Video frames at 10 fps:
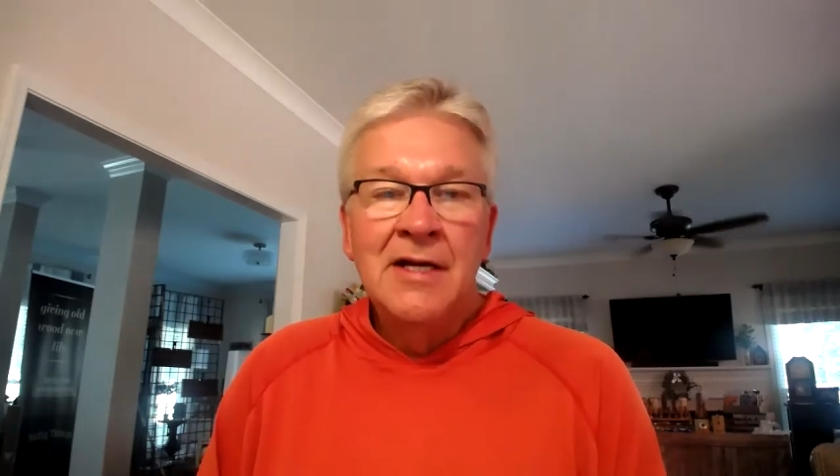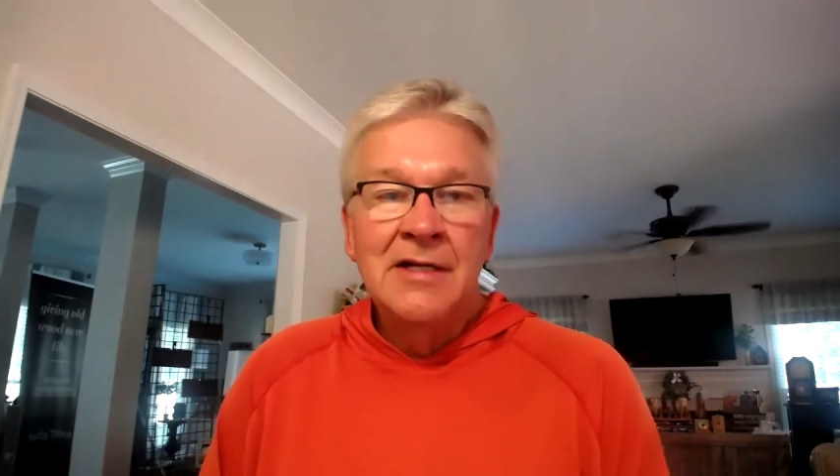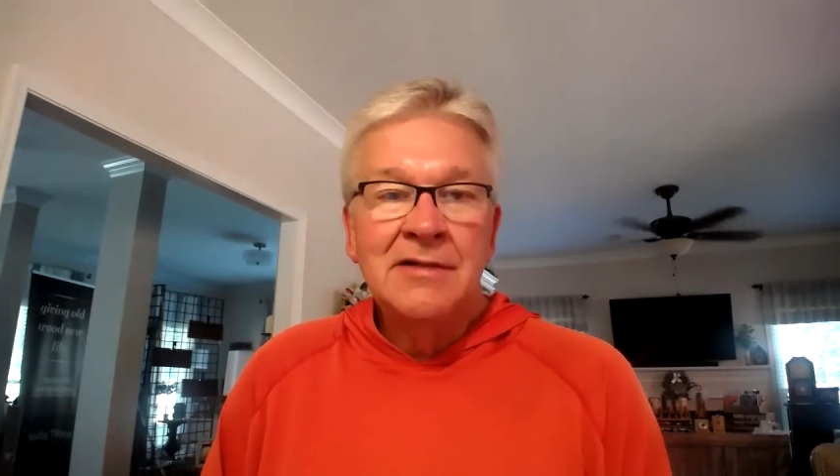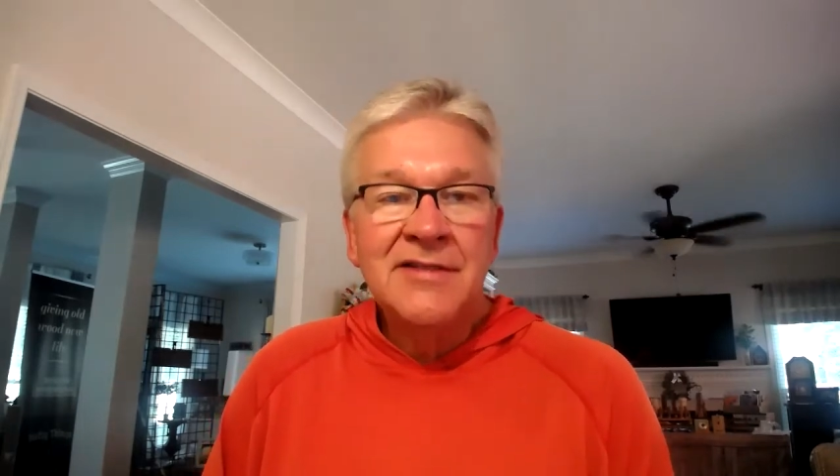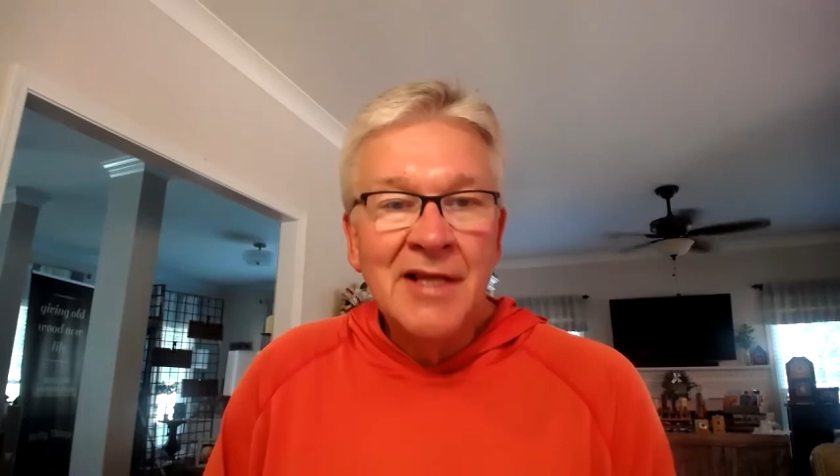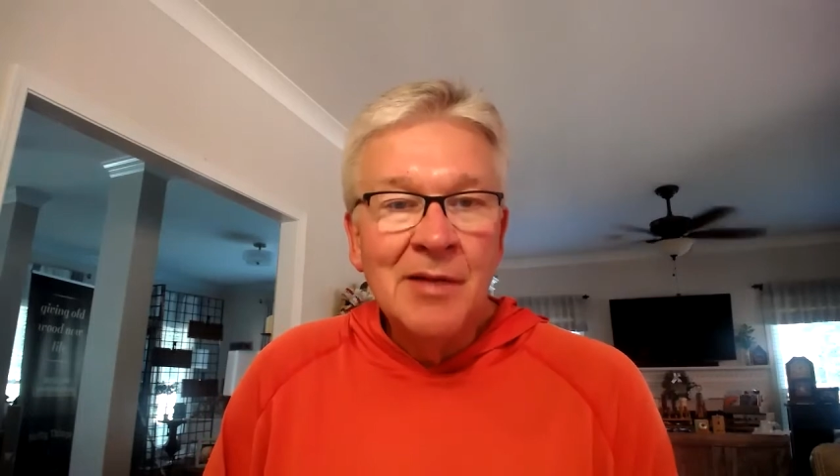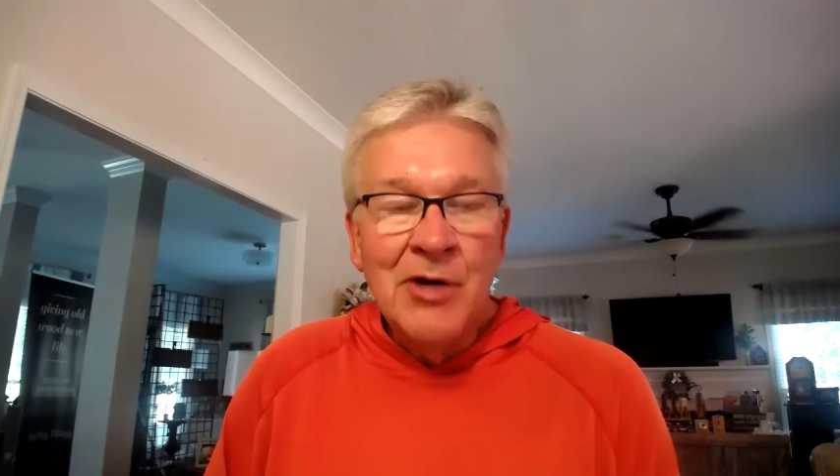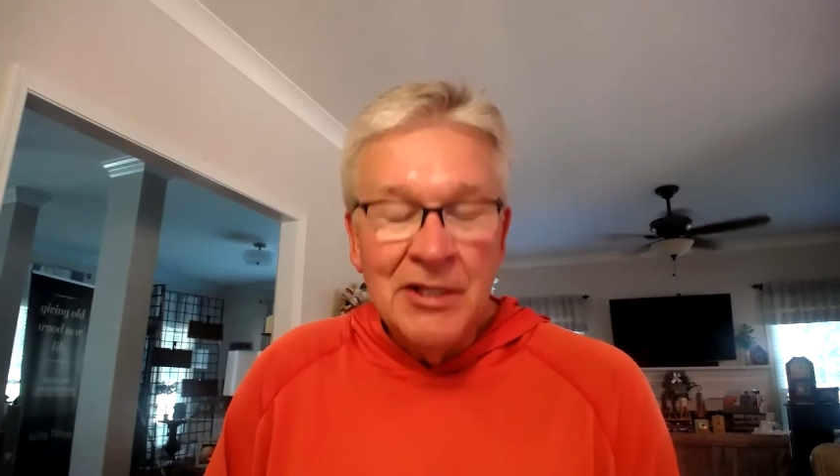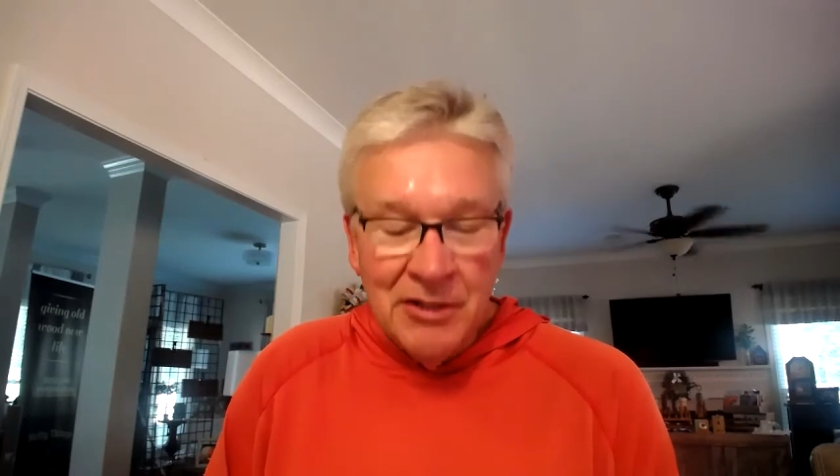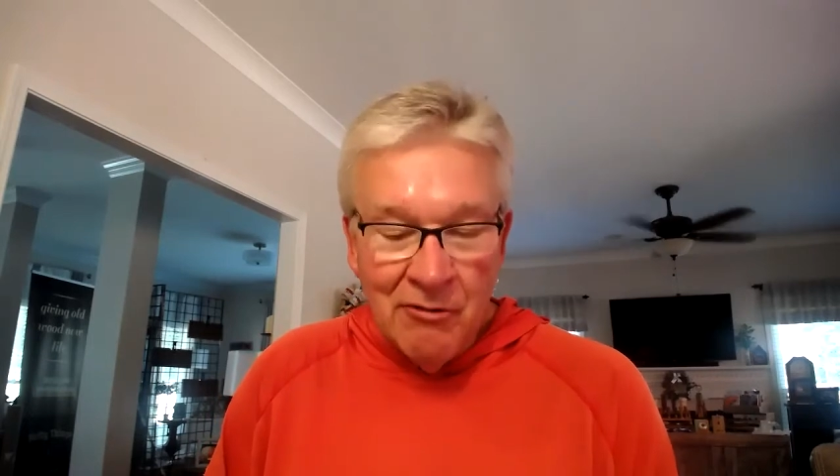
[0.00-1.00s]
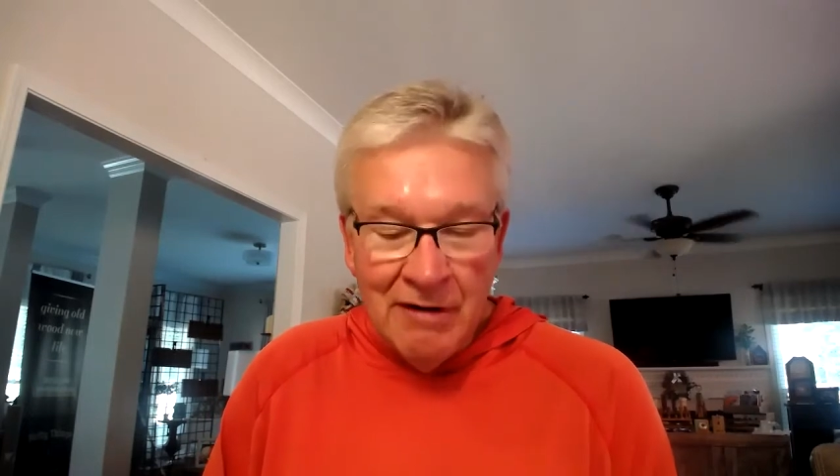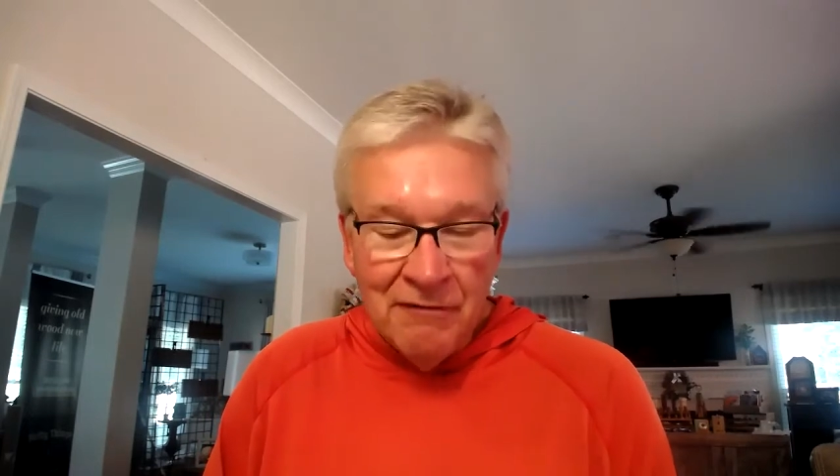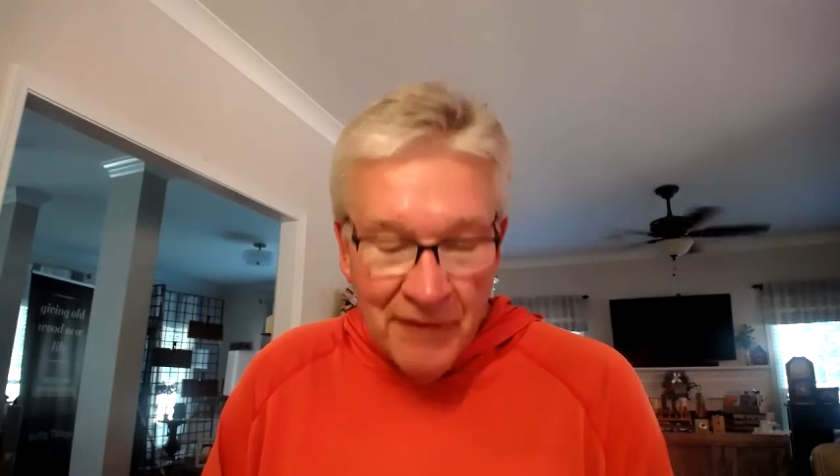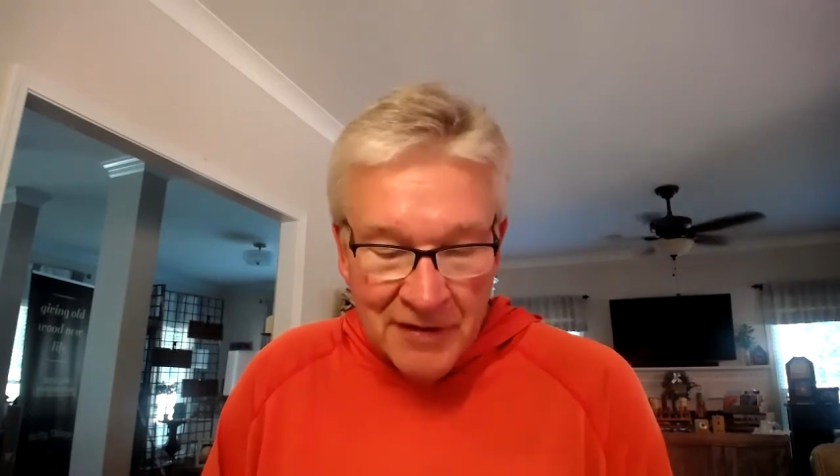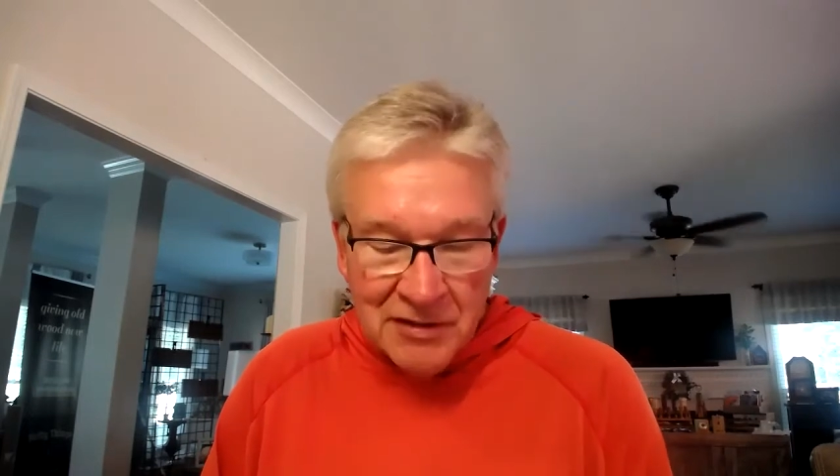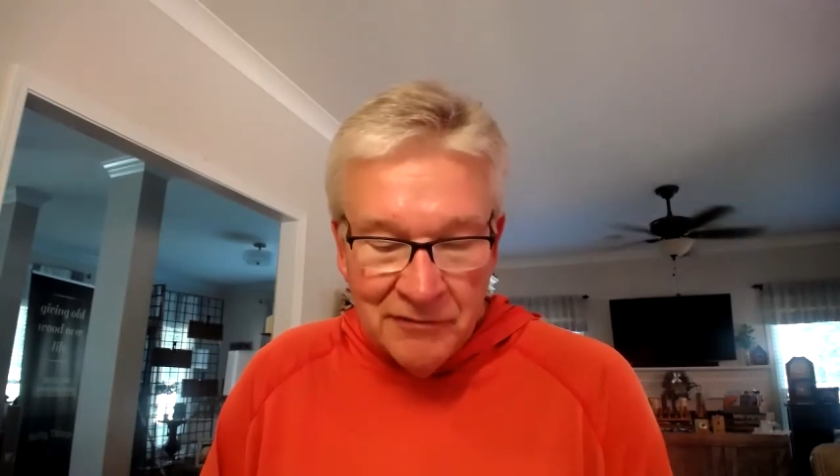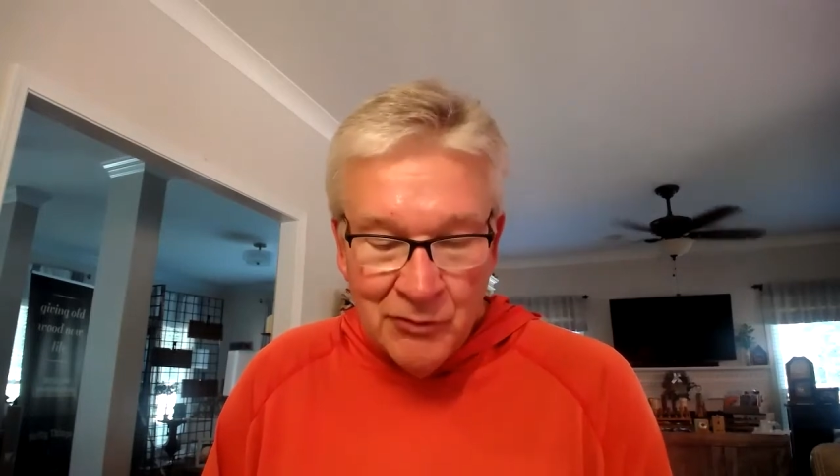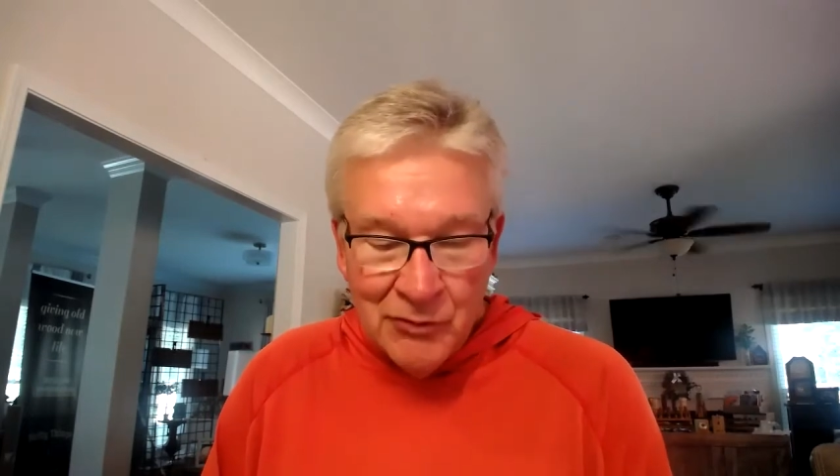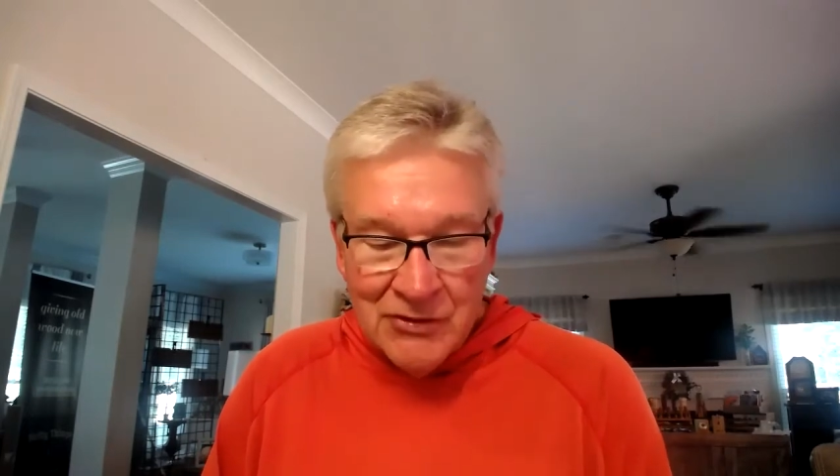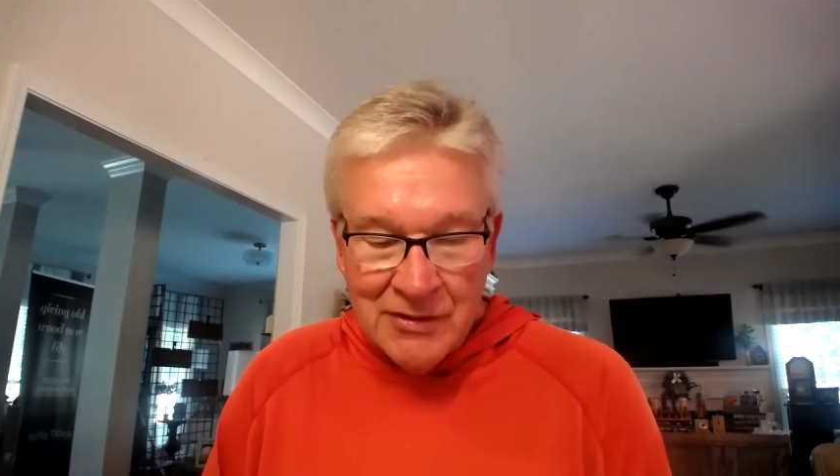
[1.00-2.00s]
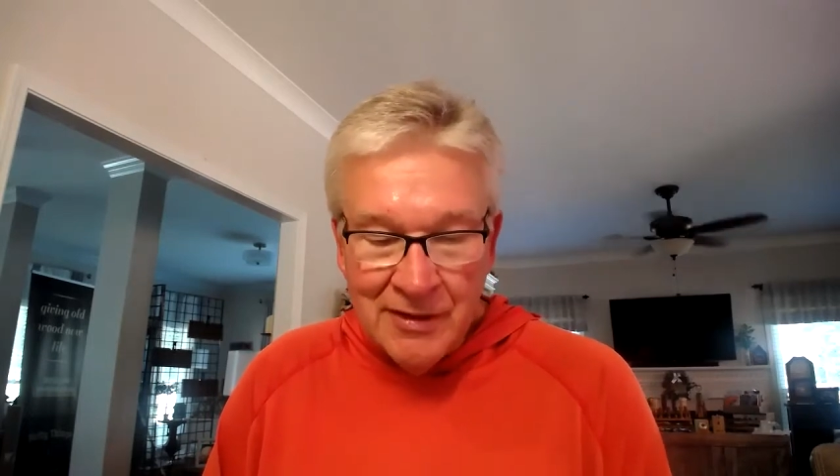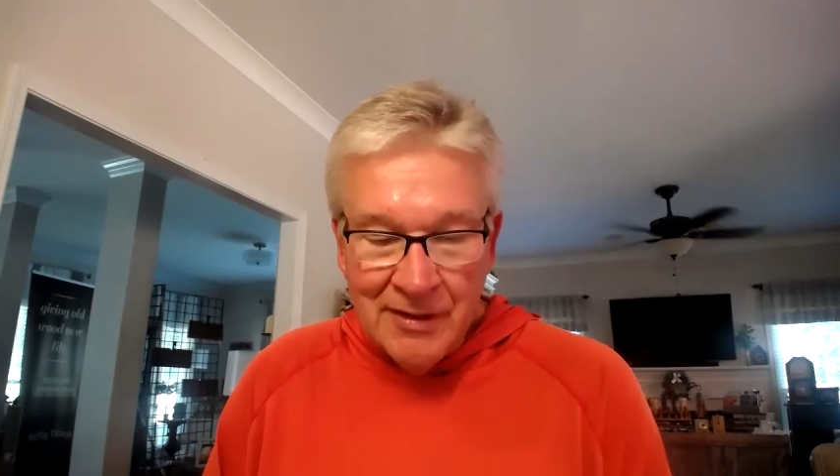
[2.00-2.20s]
celebrate the great festivals